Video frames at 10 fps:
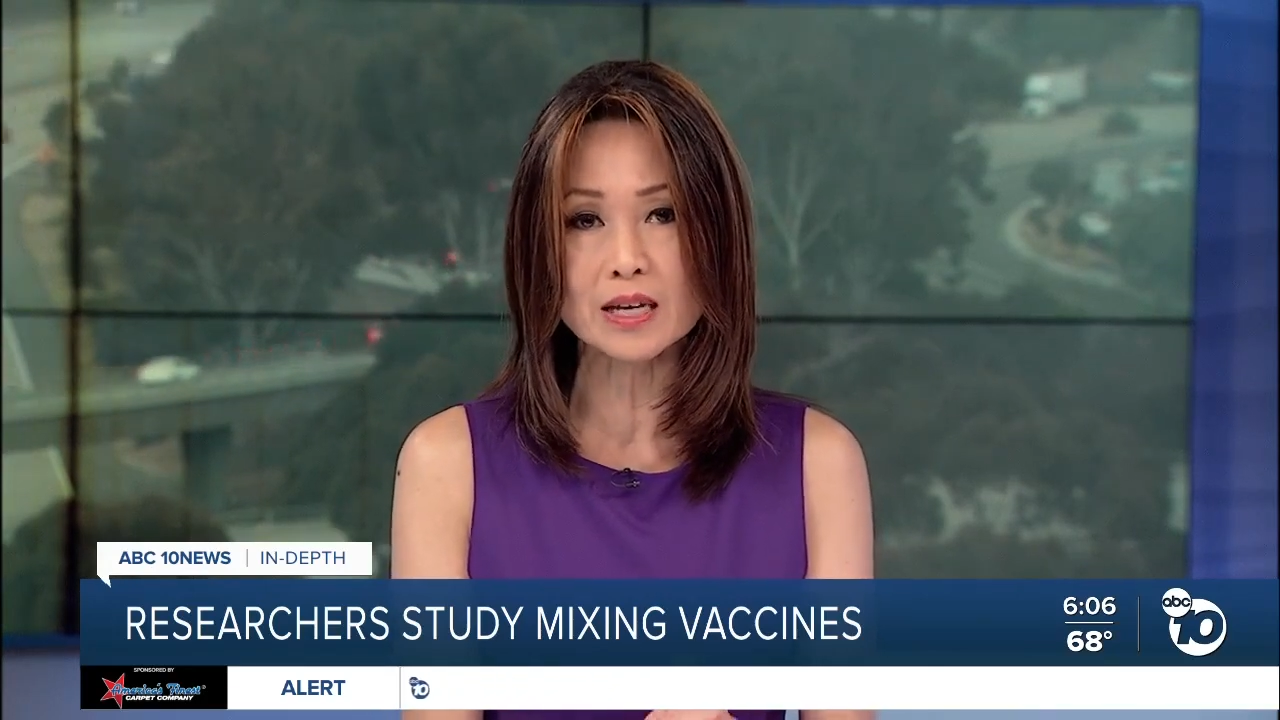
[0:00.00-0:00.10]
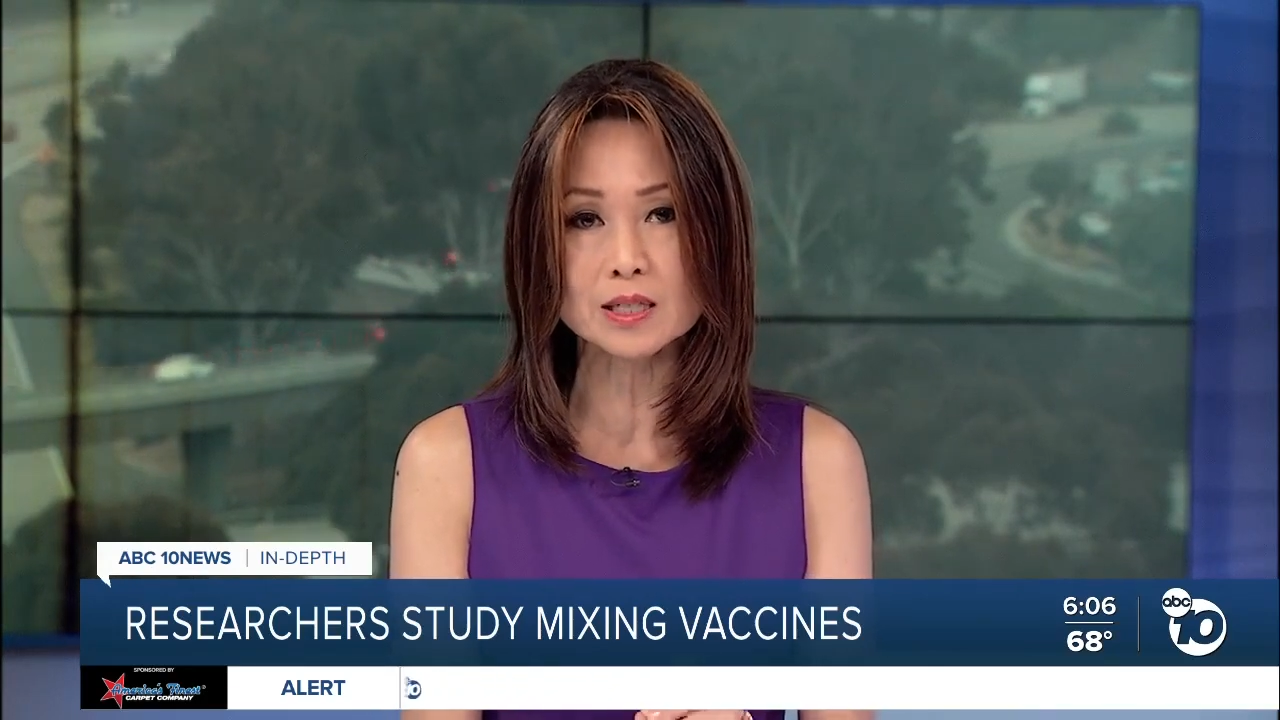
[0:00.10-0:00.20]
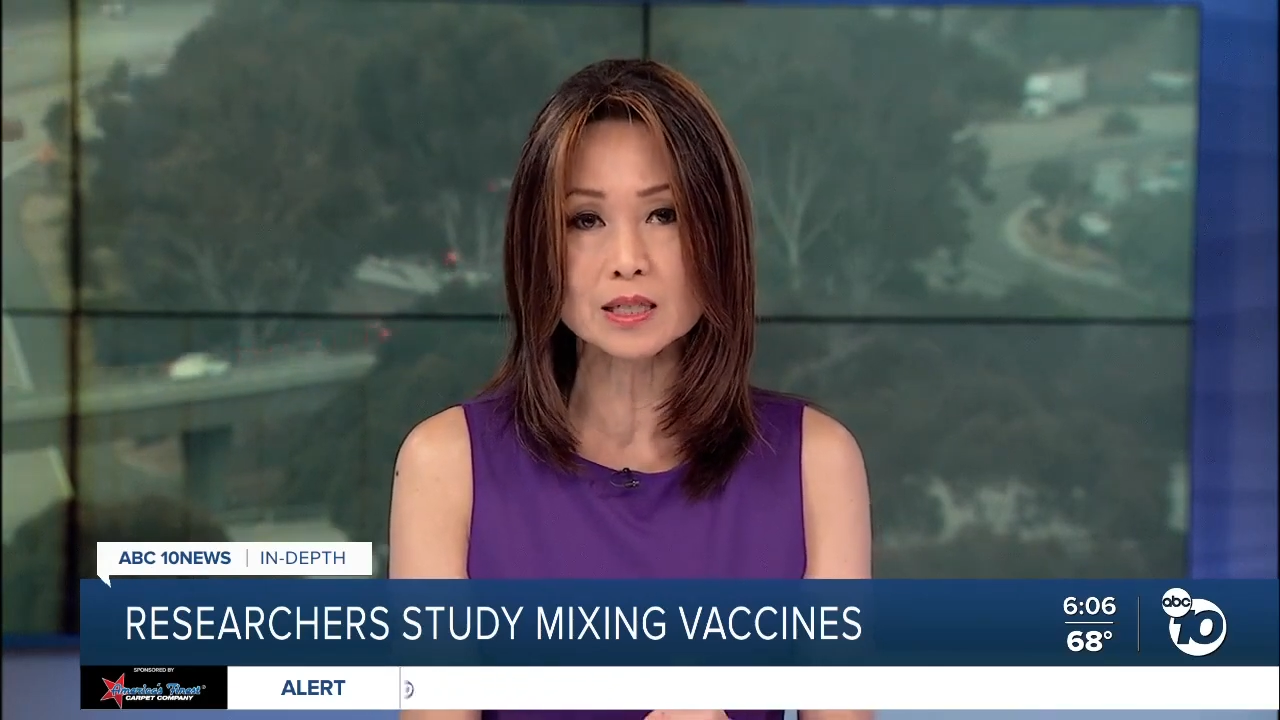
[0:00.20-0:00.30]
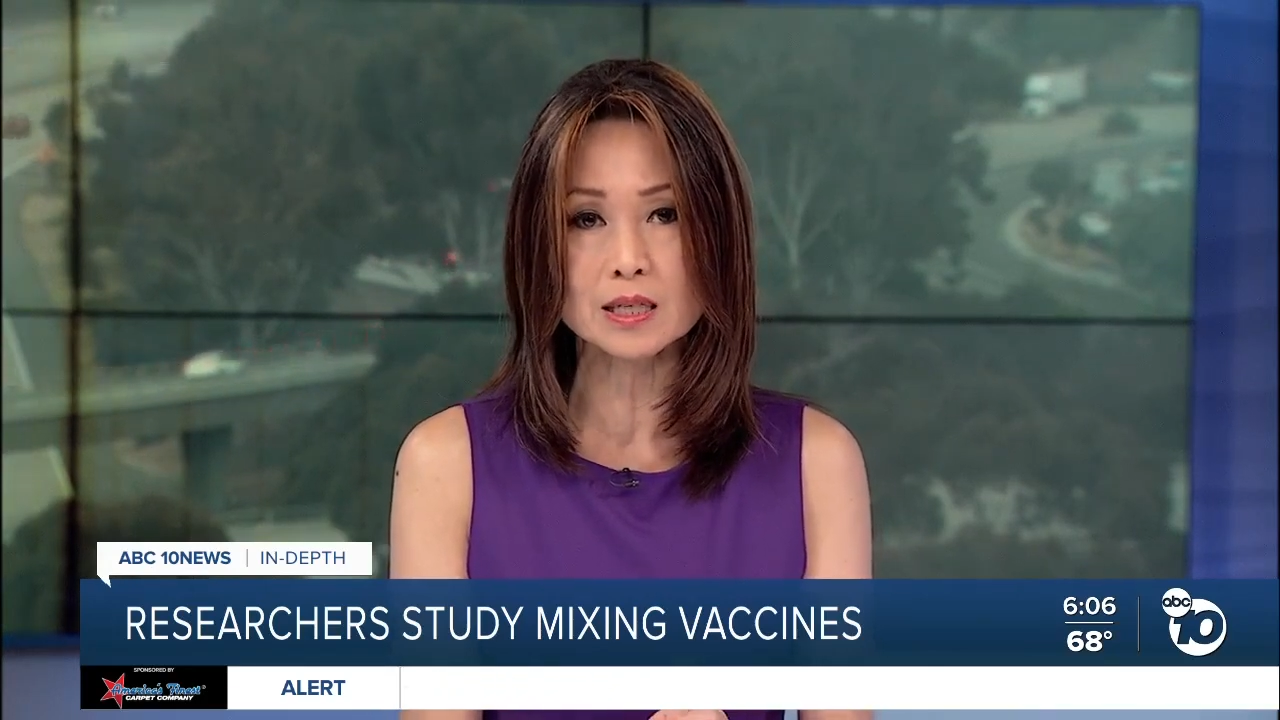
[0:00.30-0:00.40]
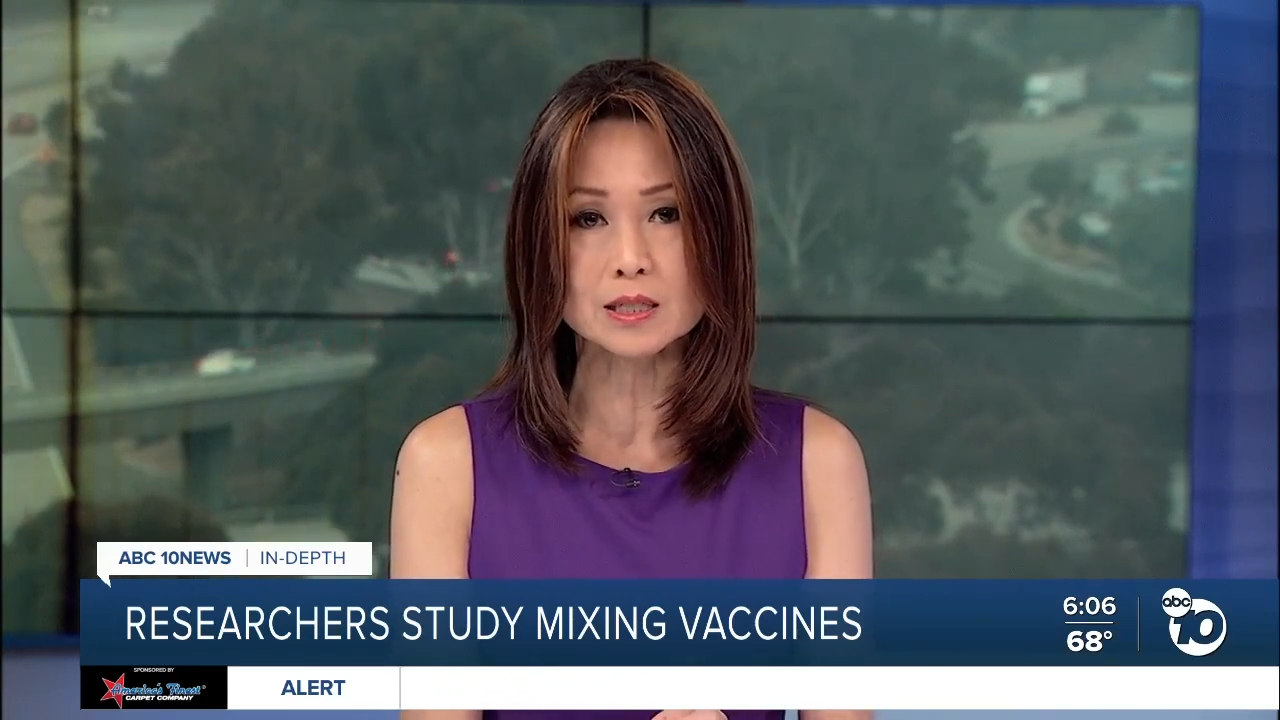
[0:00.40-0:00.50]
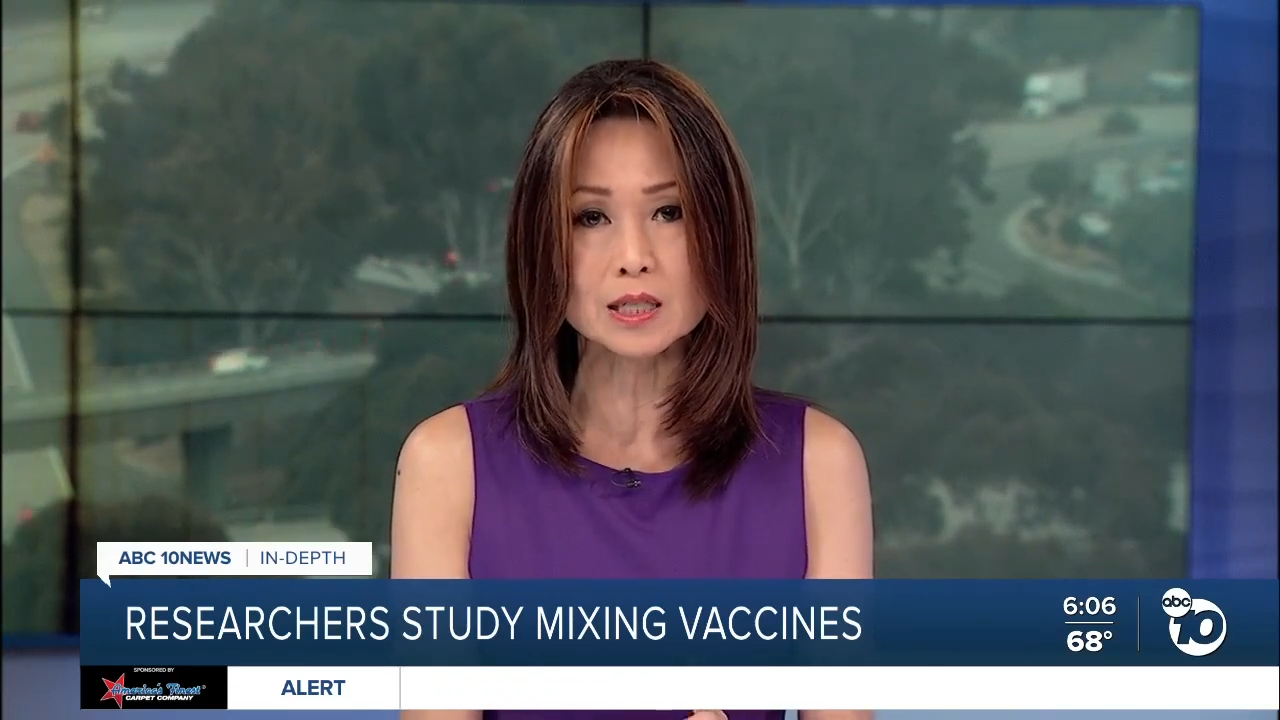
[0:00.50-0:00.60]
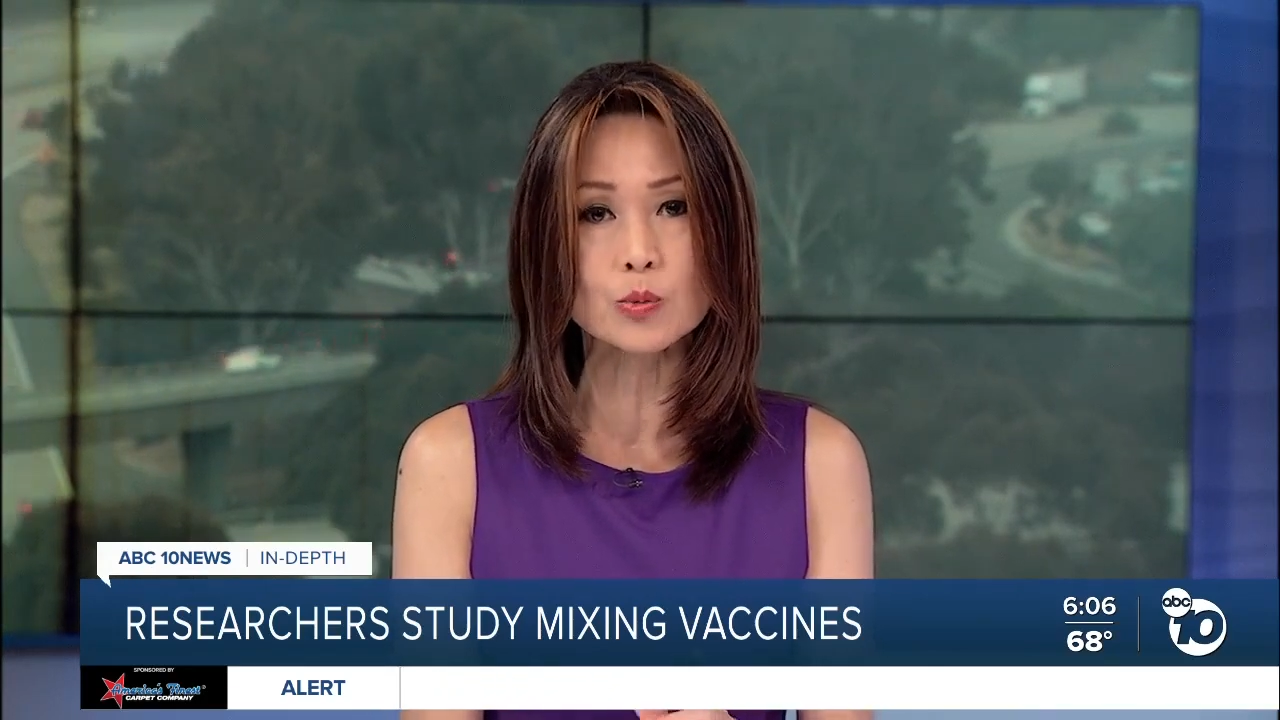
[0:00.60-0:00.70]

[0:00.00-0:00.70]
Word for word: vaccines